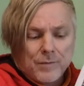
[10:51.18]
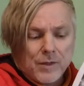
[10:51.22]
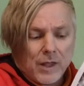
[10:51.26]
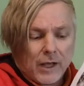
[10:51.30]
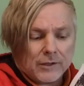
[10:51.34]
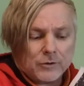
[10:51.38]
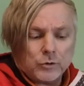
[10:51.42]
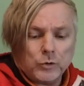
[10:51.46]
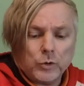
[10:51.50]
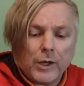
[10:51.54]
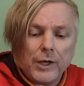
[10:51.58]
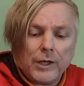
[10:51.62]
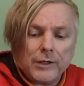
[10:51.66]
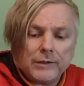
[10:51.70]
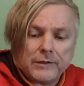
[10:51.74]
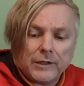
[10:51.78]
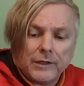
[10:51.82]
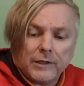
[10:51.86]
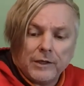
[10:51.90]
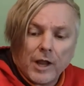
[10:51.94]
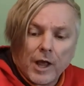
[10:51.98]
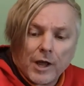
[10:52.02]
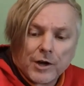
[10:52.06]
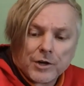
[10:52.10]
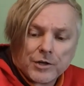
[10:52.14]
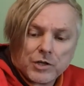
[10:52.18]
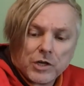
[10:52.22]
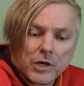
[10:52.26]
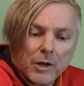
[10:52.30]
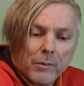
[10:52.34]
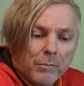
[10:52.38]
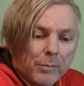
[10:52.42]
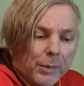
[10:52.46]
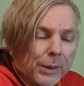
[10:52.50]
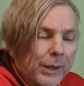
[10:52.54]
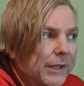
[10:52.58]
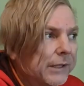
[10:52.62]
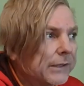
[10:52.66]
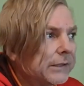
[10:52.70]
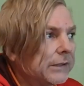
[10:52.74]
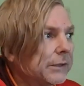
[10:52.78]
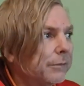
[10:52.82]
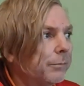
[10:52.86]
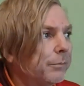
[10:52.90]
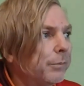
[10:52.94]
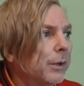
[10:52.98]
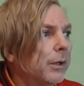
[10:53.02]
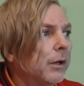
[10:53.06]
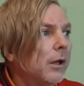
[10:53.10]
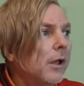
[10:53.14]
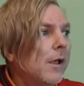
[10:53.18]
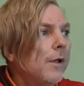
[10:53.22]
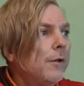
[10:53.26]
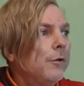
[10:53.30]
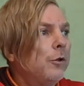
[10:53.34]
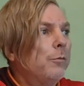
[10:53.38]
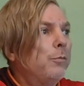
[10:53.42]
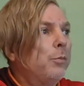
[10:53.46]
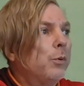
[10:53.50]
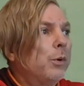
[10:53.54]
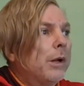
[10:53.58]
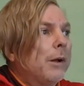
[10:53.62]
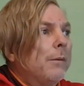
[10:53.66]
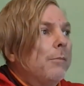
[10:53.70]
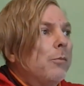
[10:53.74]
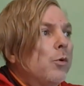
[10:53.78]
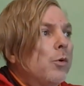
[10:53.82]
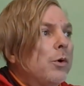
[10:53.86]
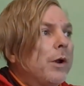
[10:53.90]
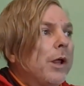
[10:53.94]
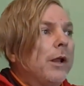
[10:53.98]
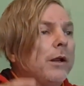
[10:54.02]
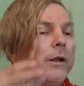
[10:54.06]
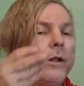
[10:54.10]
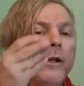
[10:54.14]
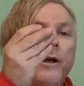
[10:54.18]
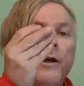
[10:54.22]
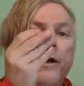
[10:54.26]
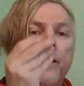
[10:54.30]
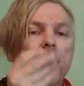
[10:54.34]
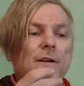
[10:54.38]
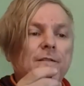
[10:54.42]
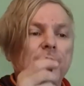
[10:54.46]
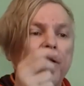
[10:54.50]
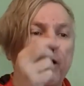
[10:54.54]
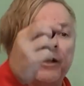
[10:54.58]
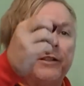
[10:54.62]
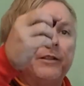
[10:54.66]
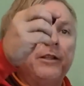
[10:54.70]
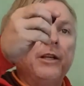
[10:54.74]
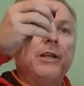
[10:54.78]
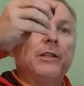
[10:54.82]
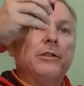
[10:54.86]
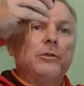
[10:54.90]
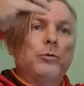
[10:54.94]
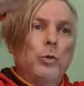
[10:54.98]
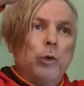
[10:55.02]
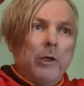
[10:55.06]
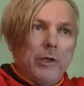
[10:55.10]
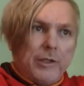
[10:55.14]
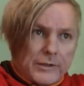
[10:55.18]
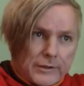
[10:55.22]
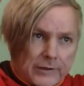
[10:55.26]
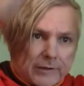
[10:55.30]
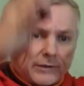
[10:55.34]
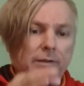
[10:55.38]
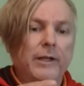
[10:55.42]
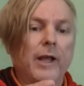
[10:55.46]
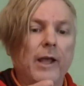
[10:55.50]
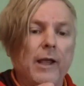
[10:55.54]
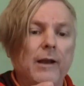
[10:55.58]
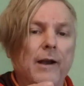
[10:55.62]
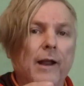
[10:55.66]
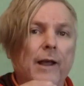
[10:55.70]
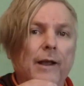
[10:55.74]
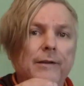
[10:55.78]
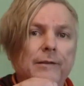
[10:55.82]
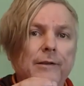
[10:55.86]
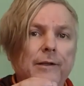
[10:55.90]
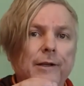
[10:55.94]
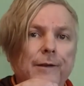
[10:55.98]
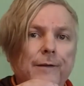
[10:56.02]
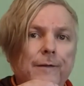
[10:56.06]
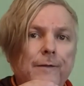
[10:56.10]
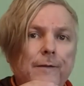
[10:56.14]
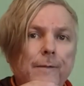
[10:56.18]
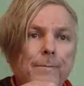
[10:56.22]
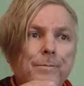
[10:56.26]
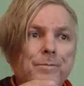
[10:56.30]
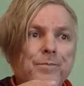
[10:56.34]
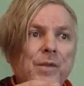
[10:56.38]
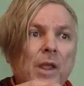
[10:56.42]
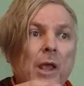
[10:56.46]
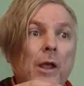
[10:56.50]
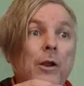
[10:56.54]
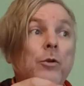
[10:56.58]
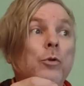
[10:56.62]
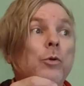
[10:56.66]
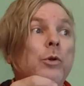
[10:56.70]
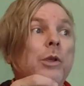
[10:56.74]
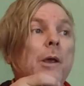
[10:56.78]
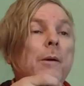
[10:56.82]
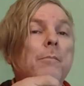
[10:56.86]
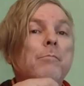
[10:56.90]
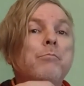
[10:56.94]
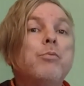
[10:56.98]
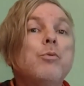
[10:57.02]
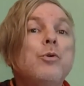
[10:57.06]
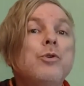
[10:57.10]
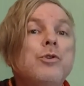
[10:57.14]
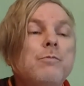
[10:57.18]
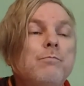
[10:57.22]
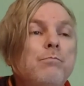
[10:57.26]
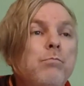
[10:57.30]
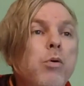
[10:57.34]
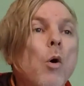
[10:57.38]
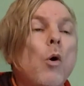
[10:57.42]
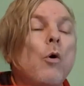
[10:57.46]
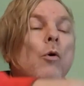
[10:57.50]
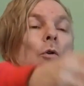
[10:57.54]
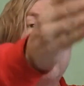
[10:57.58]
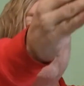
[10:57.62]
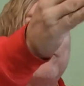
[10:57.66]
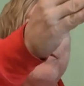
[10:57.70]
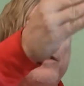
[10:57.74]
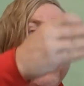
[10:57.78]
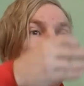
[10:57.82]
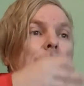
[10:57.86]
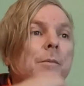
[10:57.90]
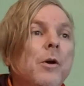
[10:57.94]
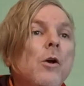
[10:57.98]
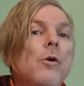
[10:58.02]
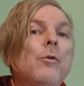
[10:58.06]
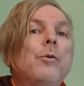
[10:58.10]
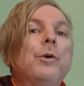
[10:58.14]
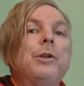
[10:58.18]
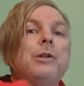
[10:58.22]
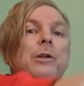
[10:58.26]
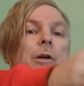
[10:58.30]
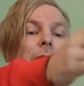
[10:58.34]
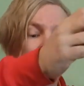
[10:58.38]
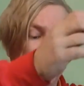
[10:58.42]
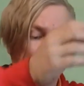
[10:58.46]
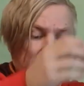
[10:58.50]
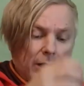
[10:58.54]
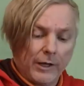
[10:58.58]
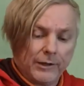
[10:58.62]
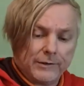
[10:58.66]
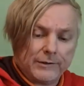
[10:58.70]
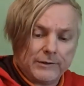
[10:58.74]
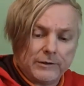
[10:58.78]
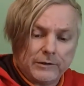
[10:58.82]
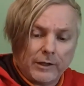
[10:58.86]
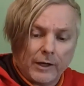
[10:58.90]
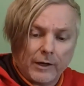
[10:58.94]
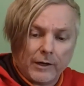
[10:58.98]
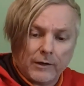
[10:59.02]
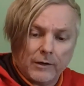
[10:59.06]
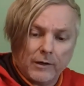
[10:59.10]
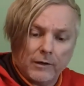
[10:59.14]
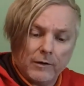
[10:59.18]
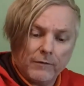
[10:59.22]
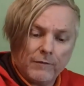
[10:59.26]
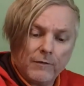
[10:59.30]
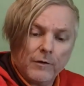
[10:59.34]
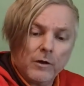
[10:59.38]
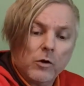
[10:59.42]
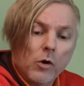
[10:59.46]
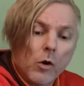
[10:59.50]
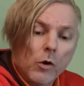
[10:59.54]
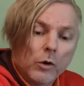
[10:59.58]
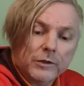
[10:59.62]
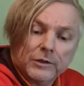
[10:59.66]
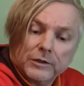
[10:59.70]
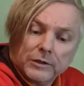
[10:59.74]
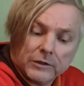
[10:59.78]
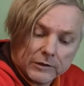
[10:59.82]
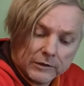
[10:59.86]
That's why it's inertia principle. You put the moon and the earth like this, you will stay like this. And you can push both of them with an external cause.